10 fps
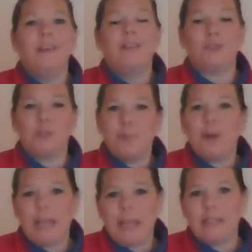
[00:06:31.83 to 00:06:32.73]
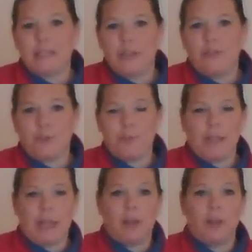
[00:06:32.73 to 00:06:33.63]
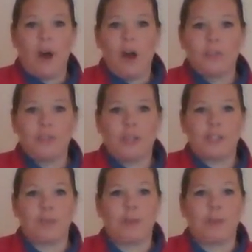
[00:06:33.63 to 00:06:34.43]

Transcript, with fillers: So it's pretty easy if you're building a long structure,